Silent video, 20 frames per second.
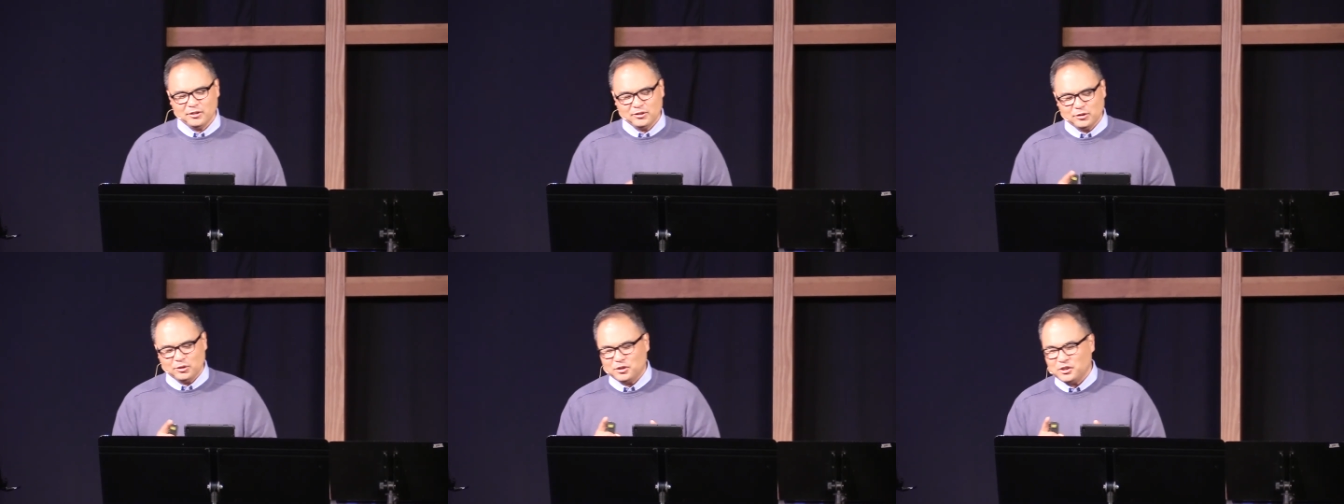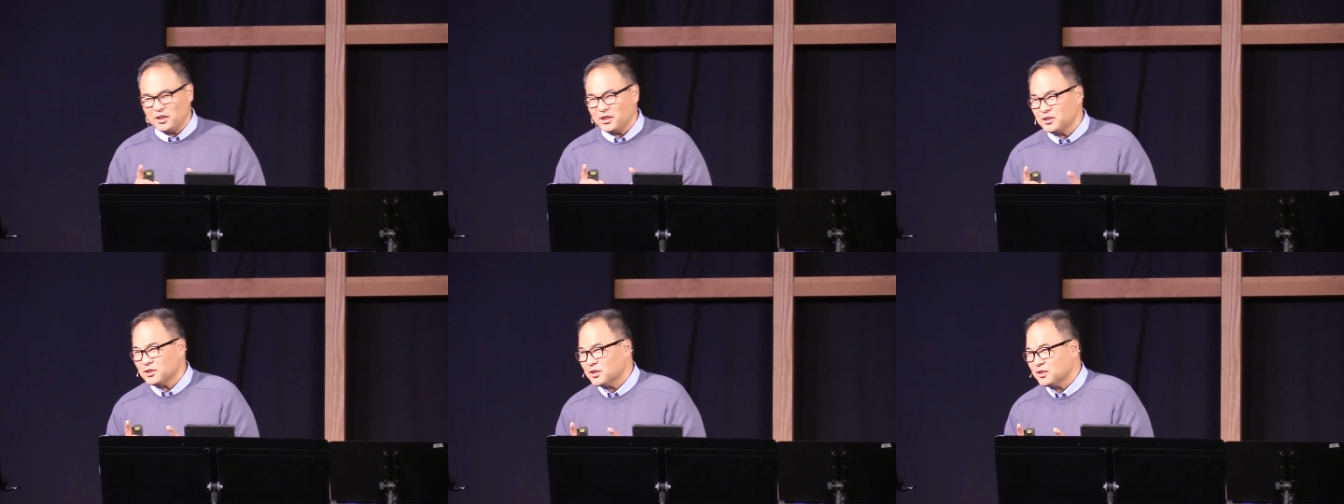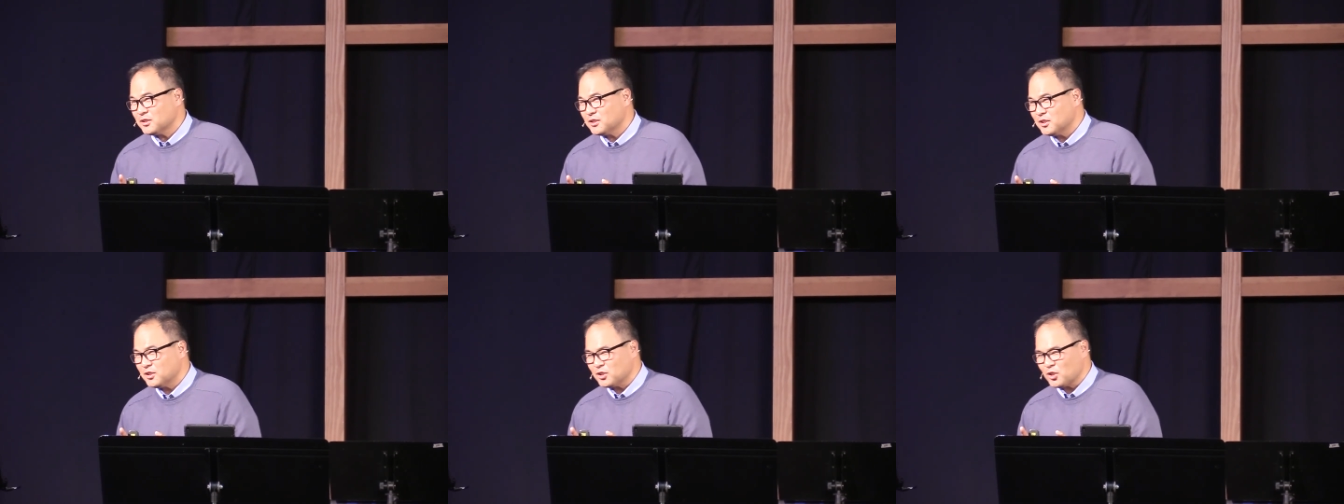So
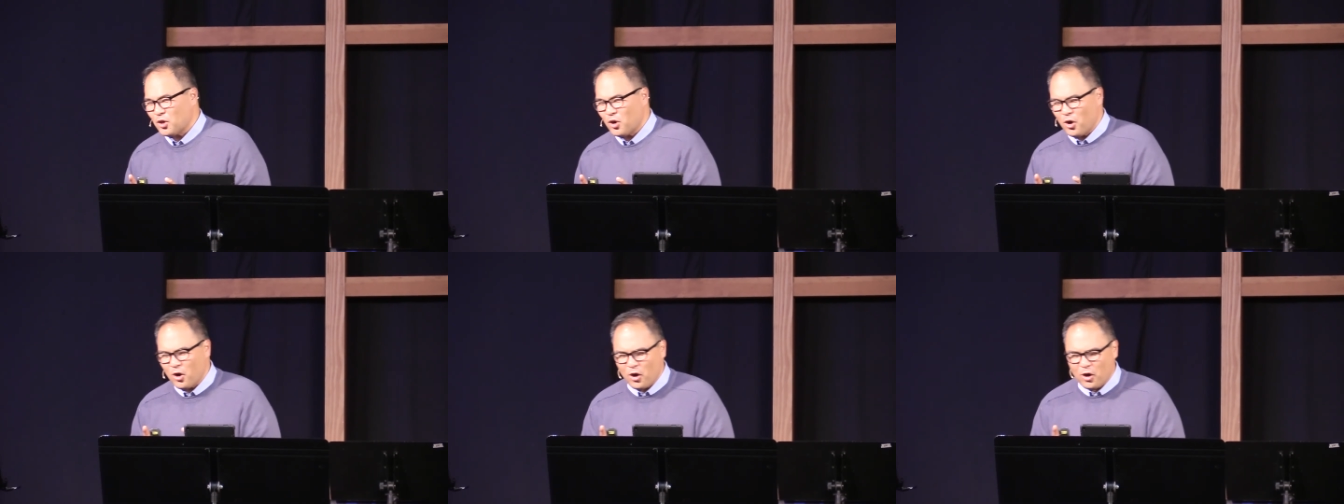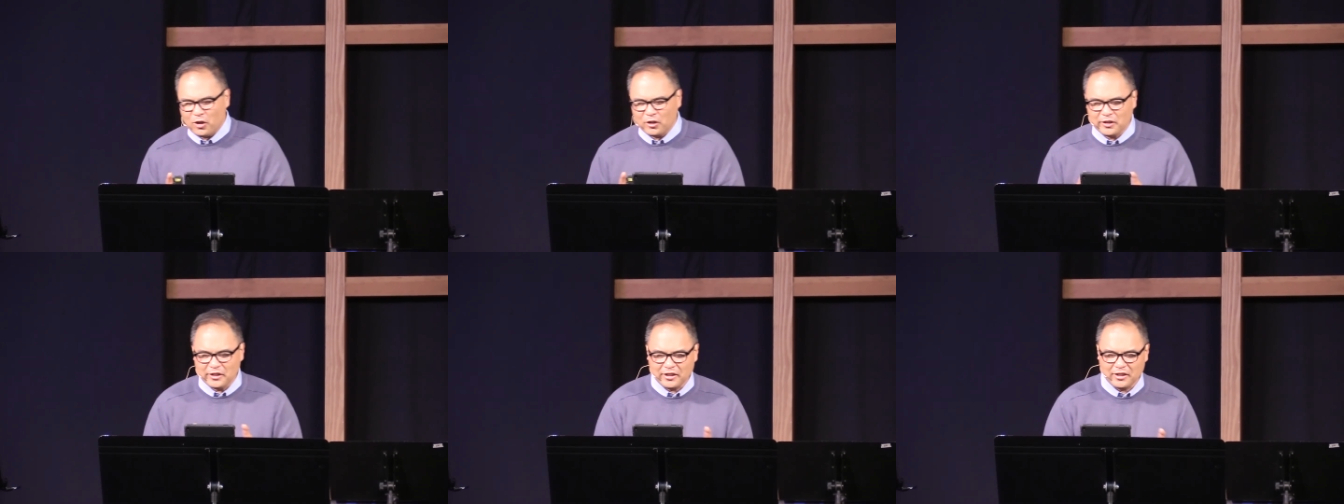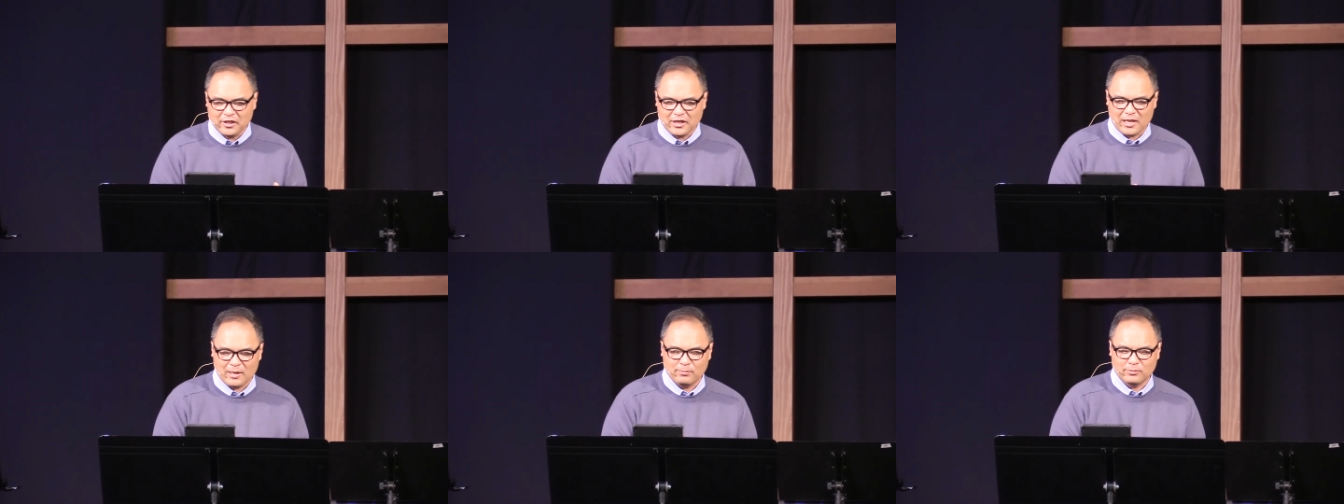Jesus is
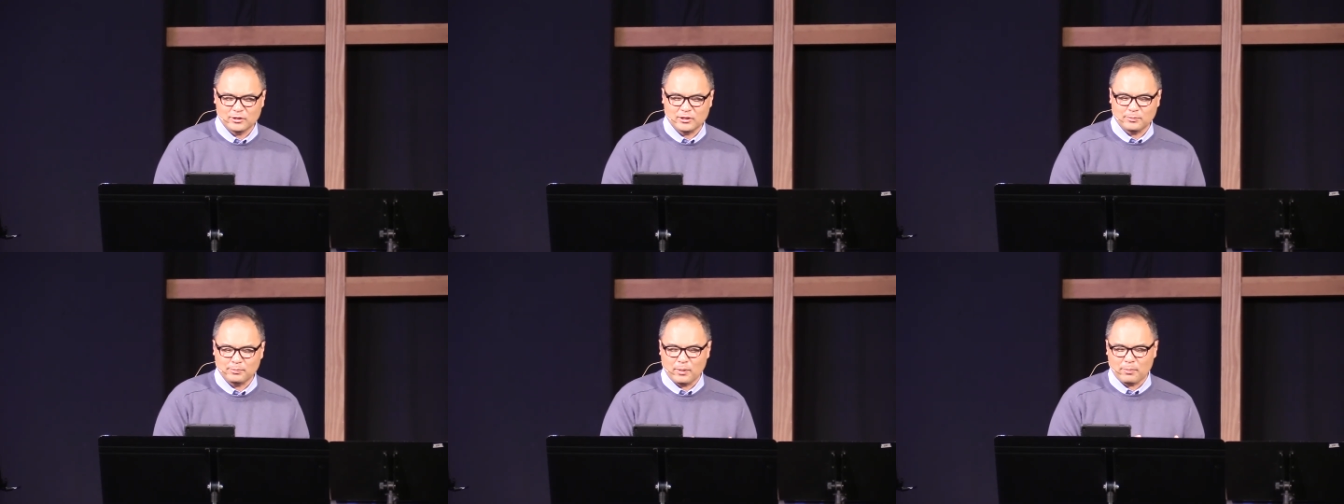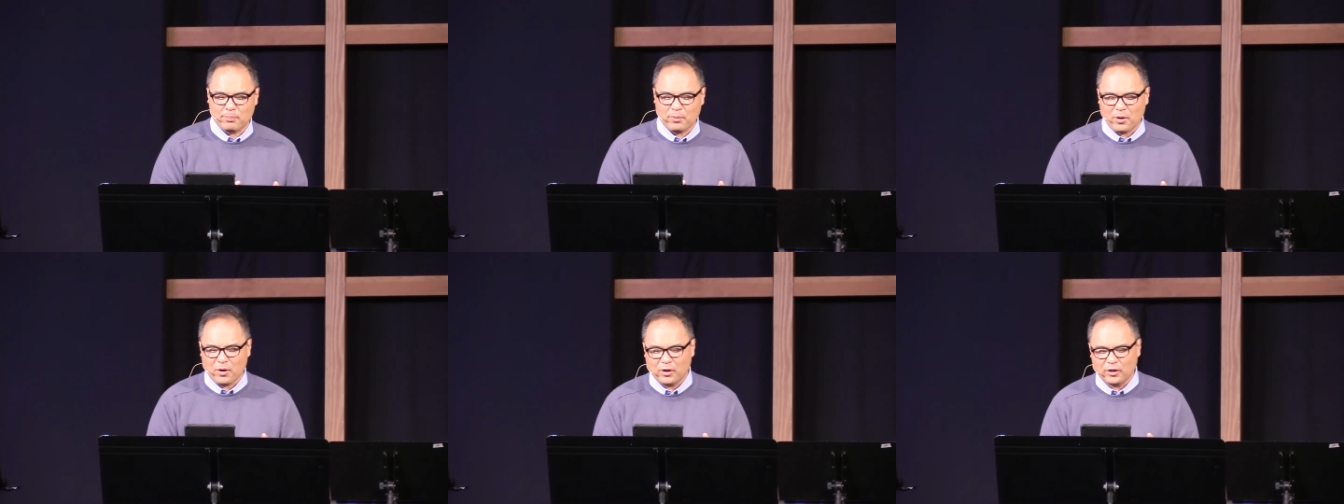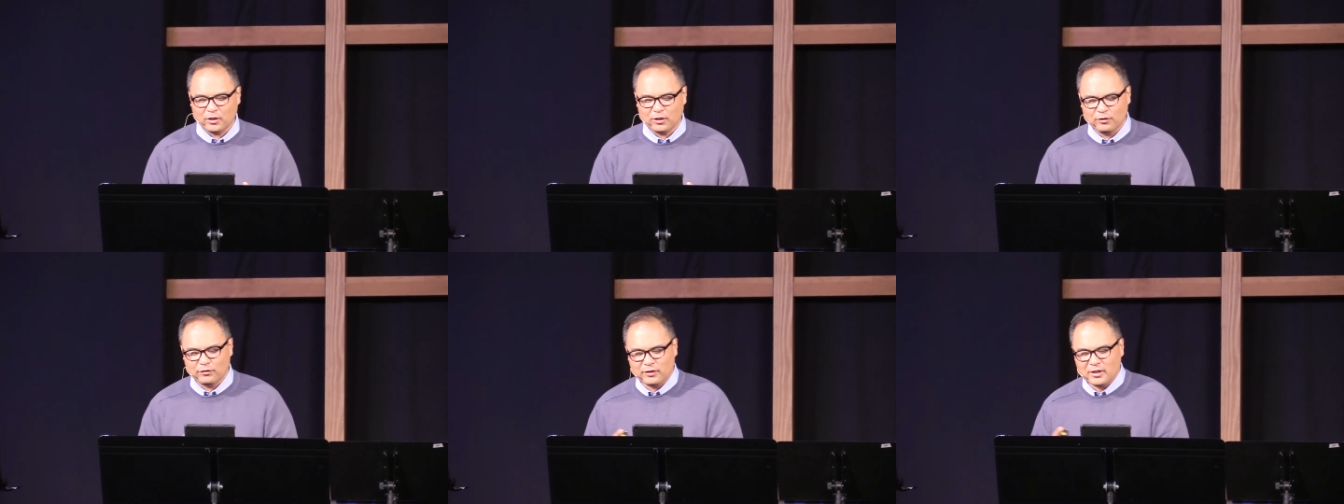calling them to be
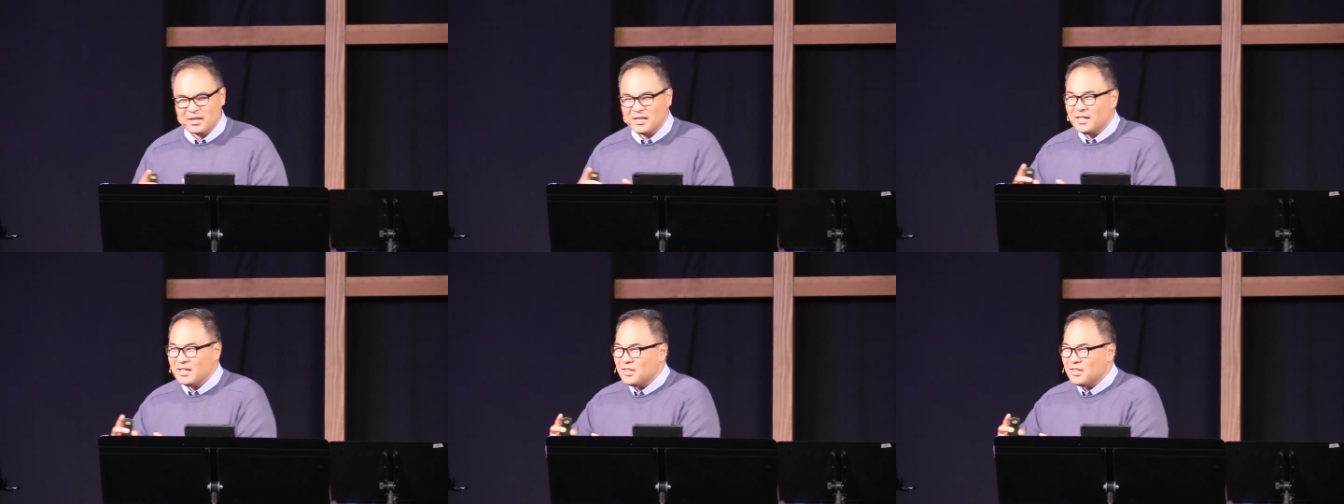part of